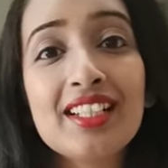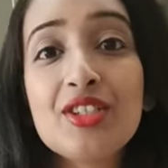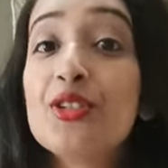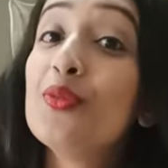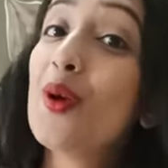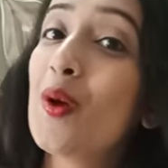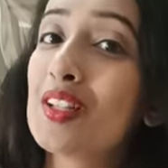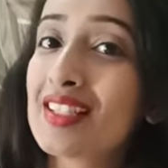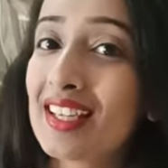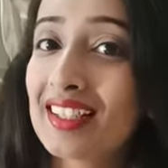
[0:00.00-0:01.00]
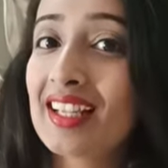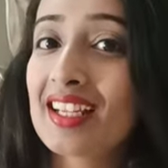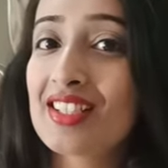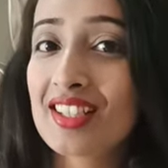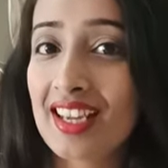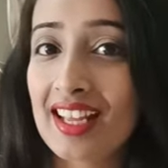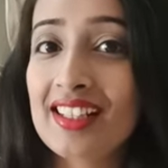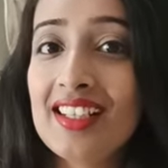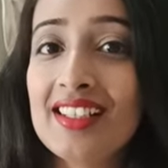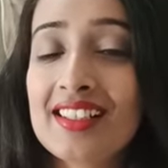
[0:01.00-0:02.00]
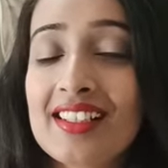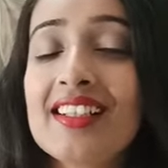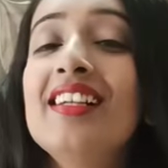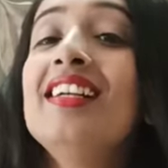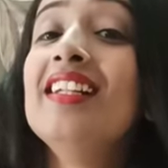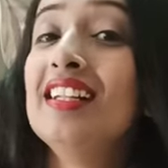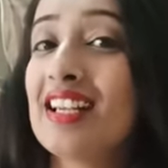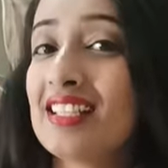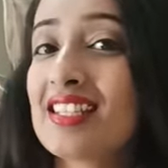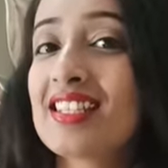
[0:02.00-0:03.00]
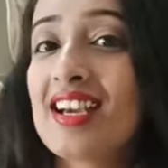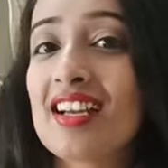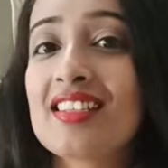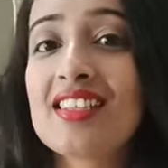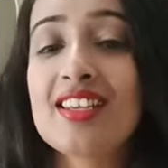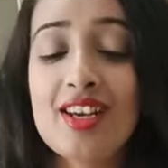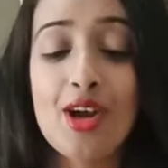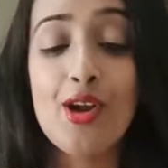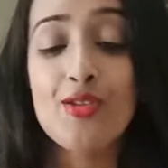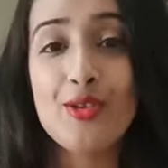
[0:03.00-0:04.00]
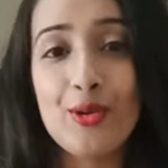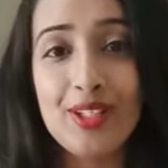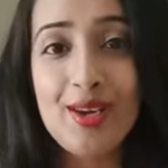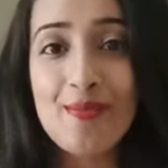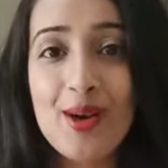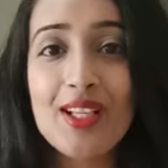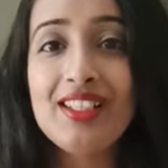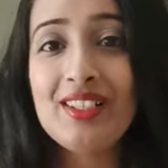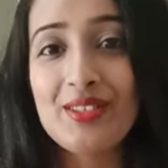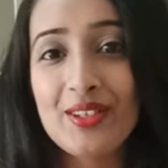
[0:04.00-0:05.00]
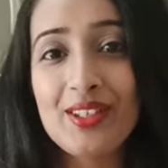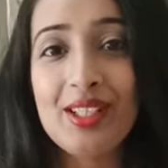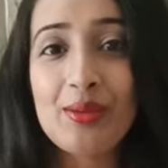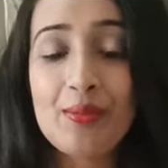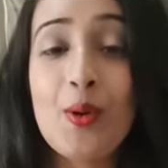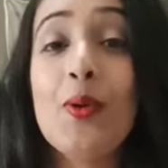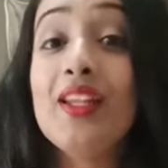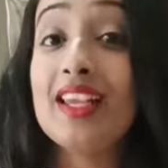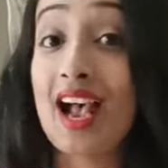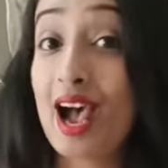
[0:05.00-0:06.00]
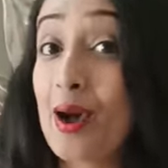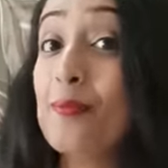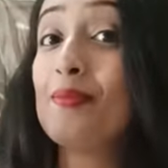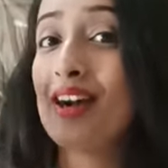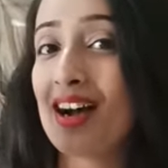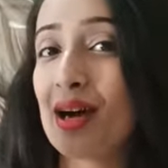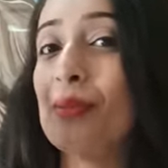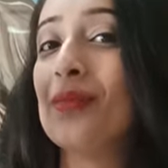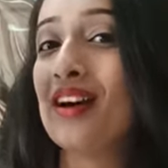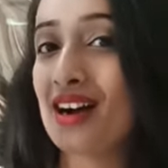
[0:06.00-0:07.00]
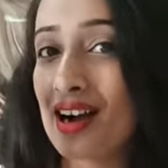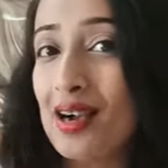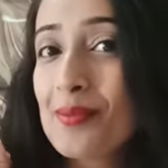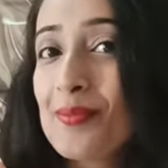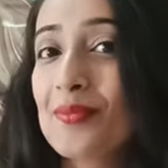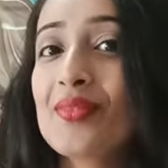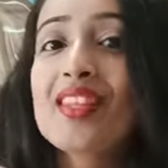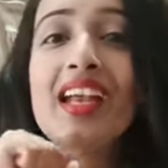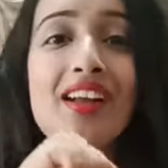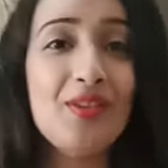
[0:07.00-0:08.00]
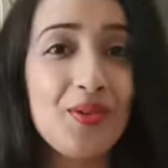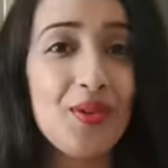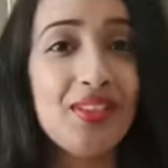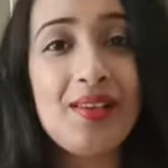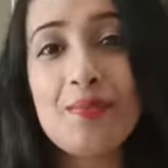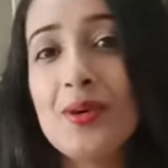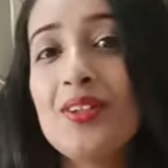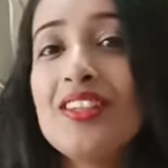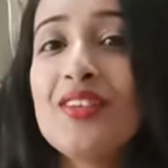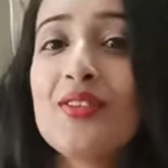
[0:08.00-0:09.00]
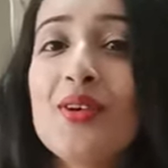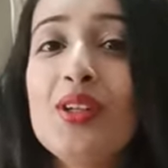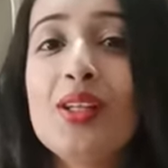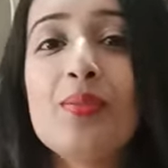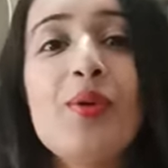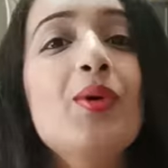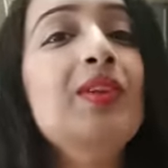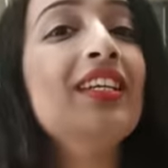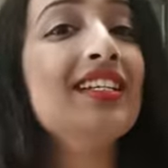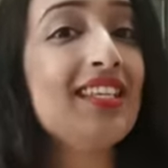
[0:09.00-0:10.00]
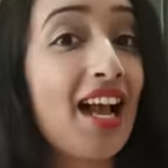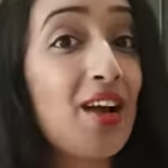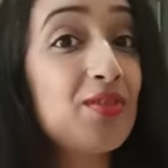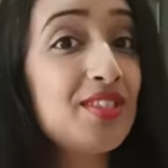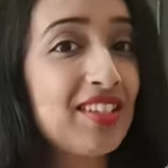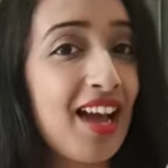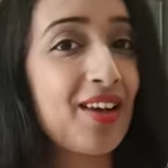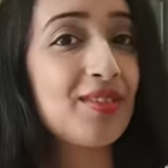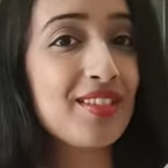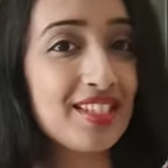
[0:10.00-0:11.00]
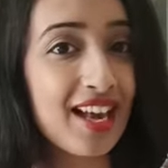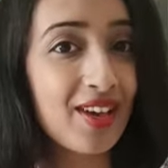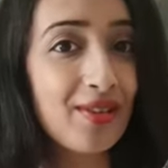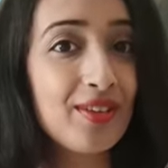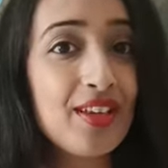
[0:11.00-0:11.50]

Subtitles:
Should we all sing that together? Let's start. Roly Poly, Roly Poly, up, up, up. Roly Poly, Roly Poly, down, down, down.